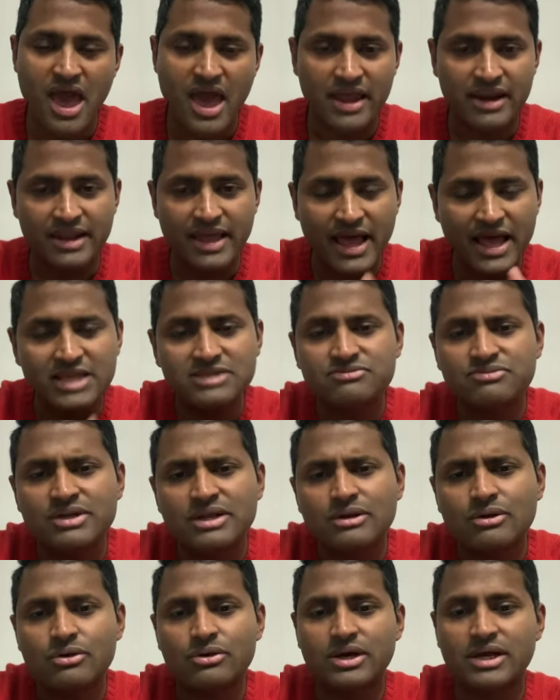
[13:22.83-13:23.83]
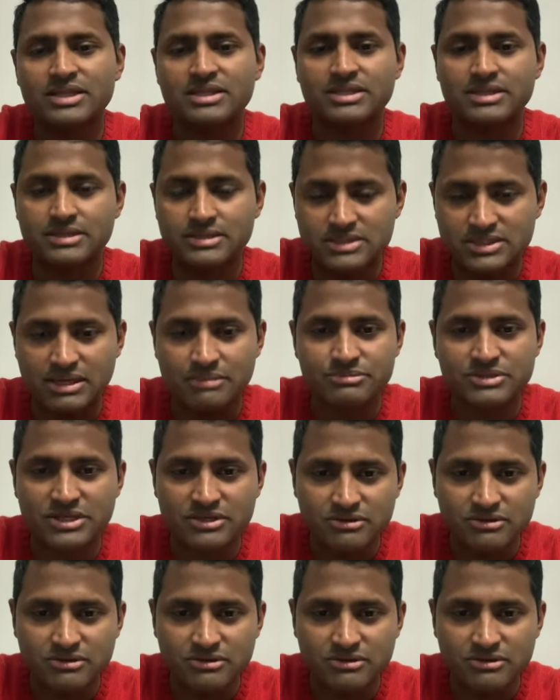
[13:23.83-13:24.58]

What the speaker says: as we look at this subject of